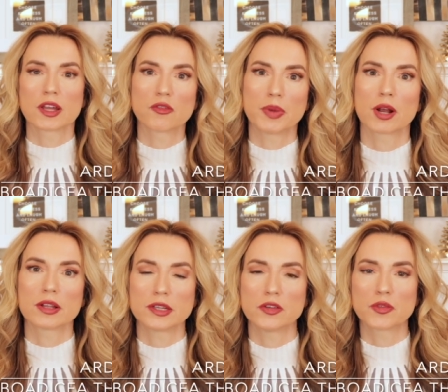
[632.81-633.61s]
and I've
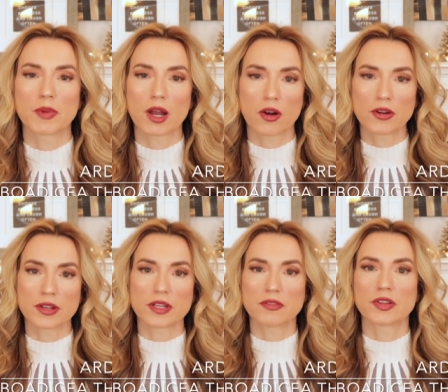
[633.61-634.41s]
barely used my
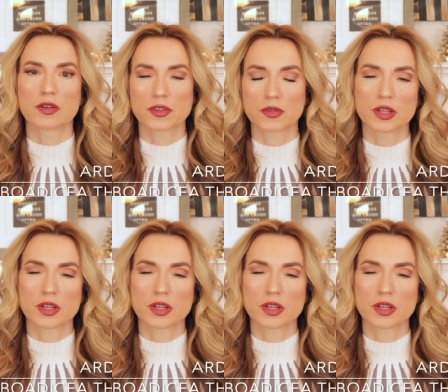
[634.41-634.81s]
Ardent, even though it's,